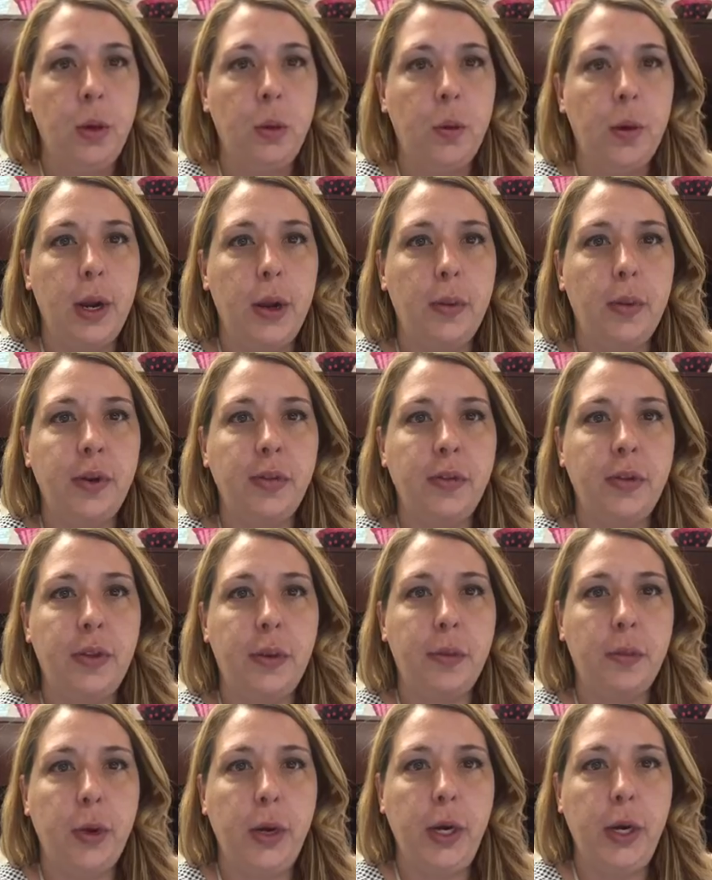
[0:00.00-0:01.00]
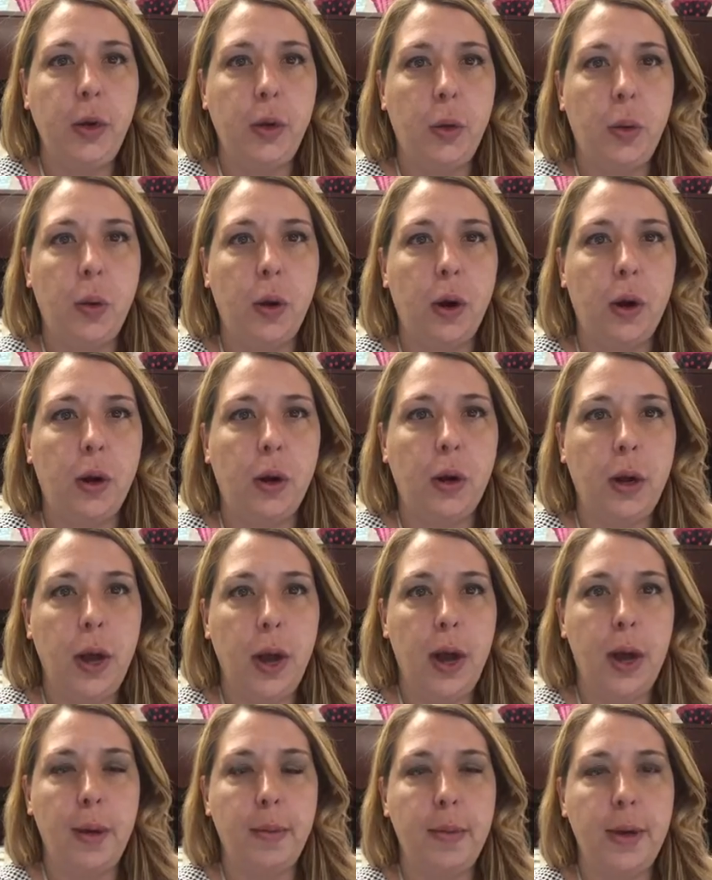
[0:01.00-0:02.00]
When I worked for the Marine Corps
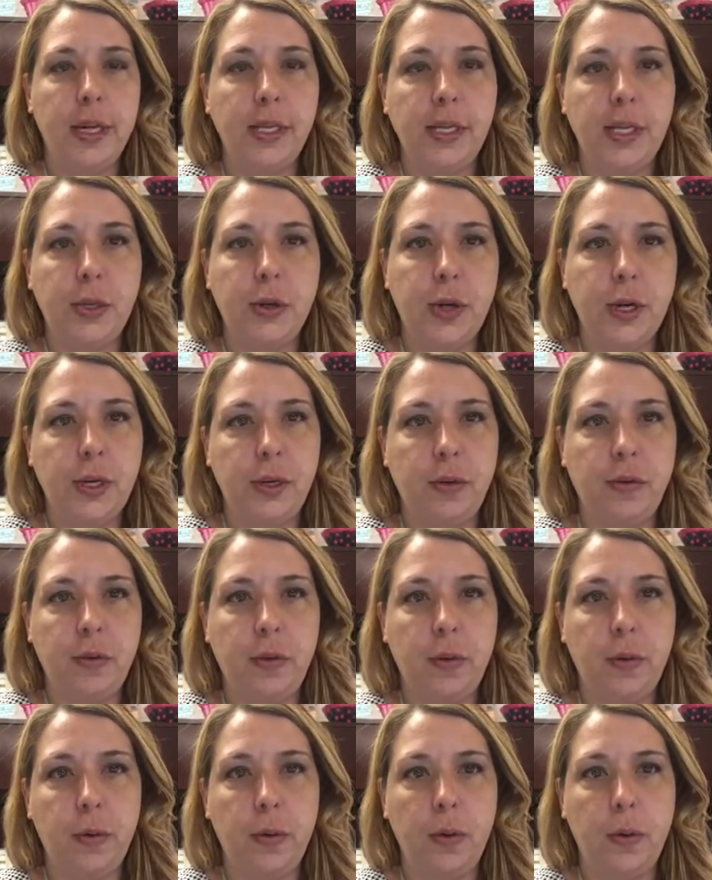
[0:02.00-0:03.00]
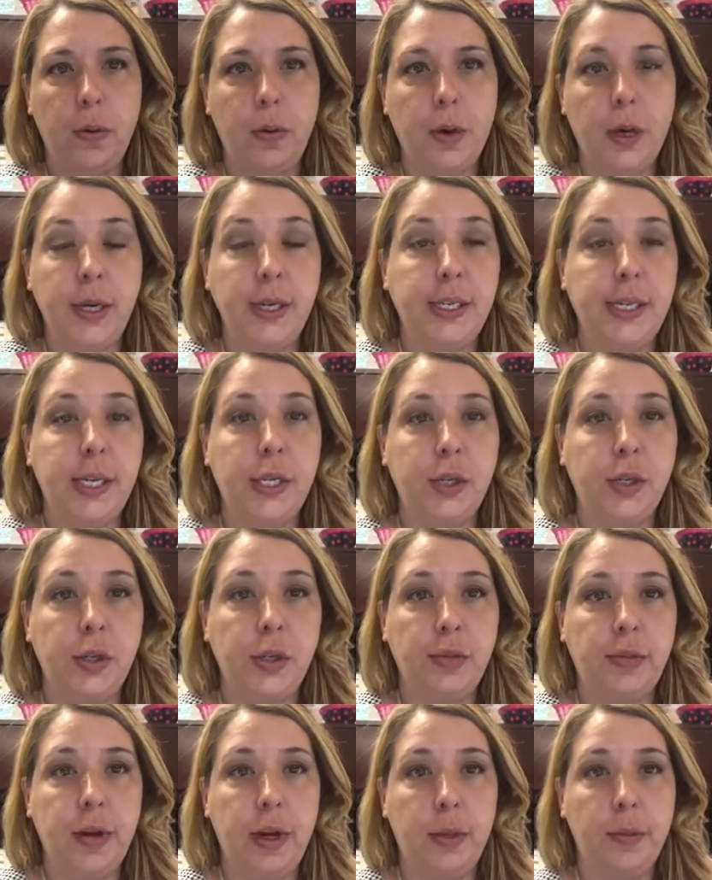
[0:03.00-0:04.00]
as the Director of Organizational
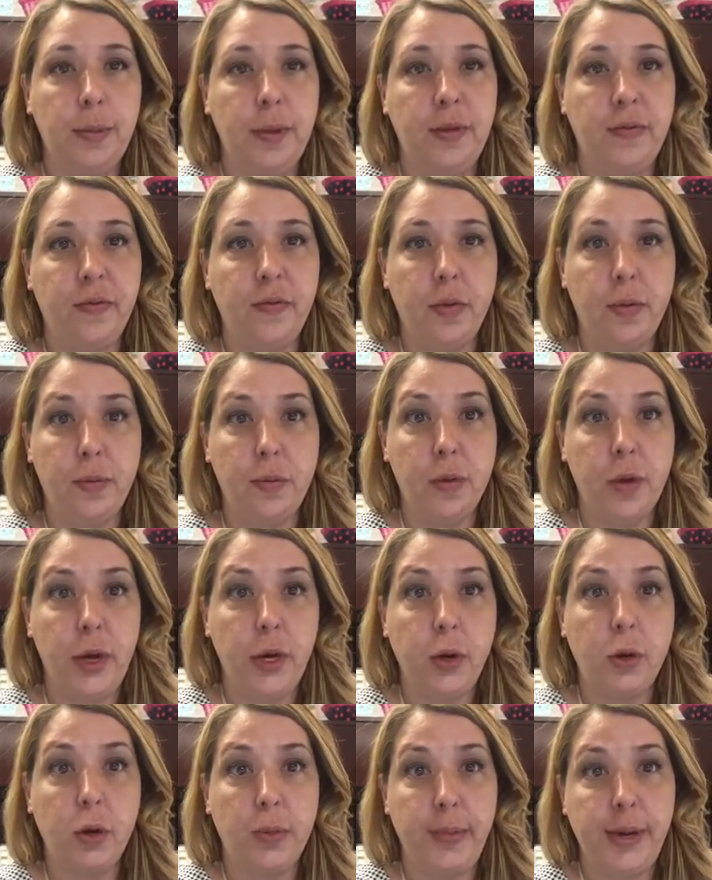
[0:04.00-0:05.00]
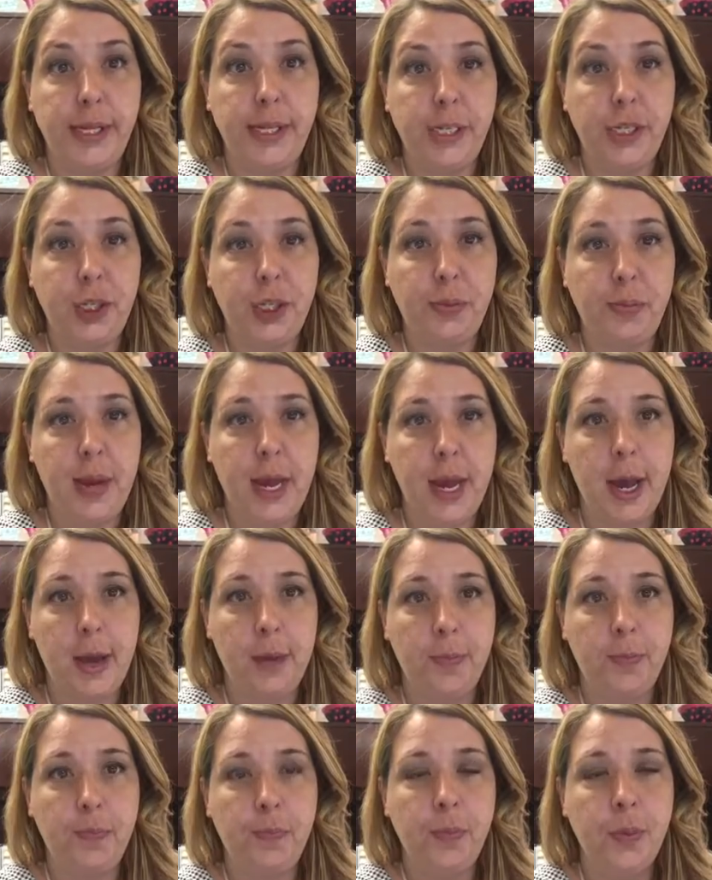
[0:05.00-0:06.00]
Development for Marine Corps Bases
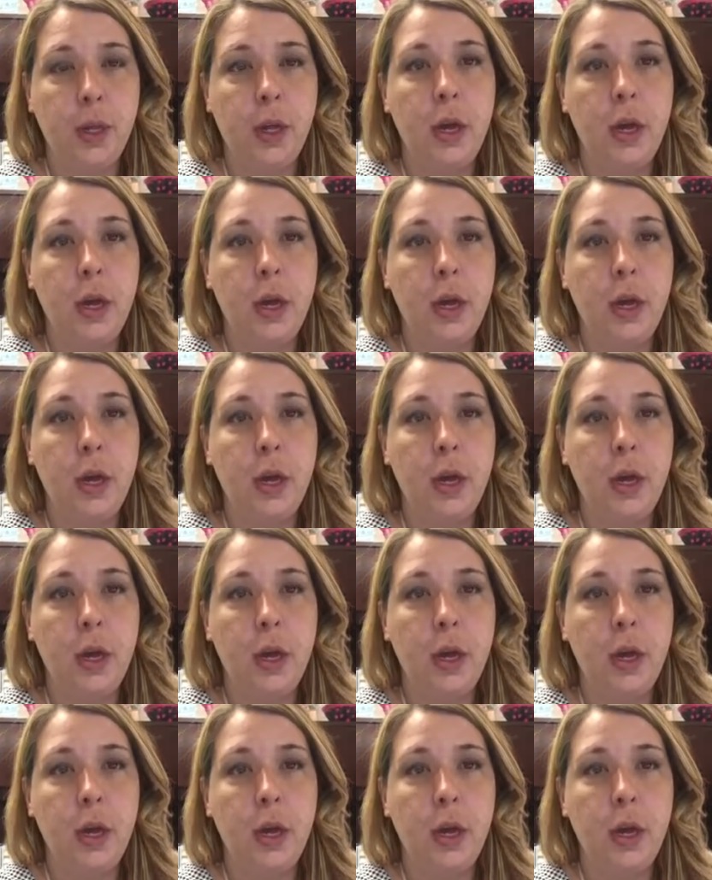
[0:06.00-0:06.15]
Japan,